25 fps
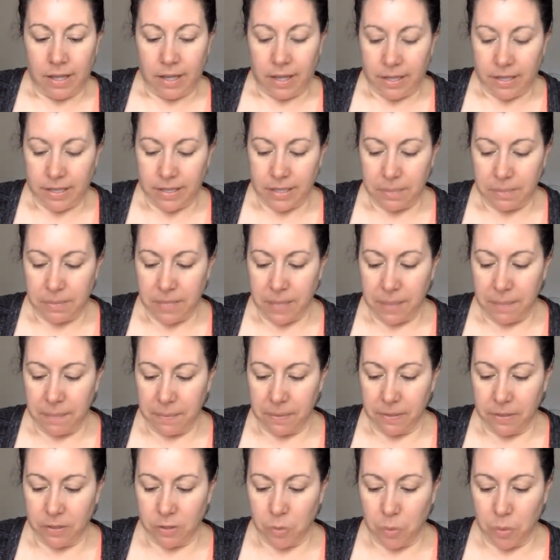
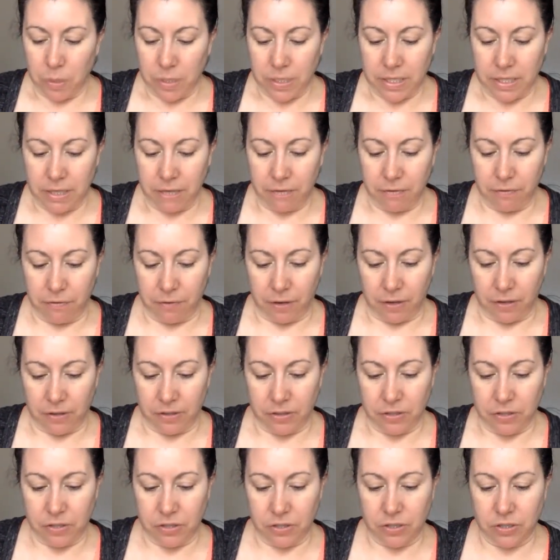September
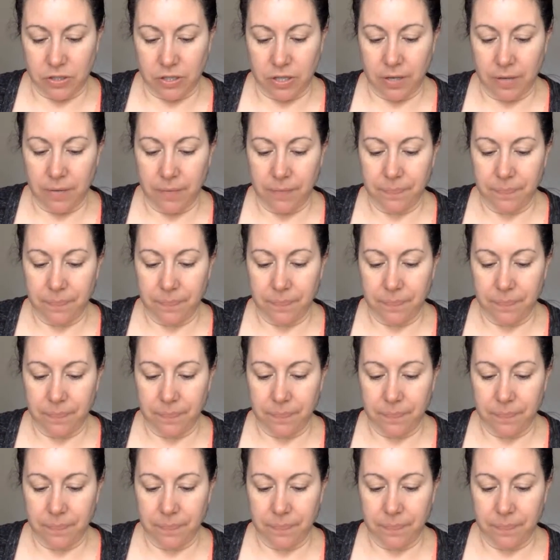21st.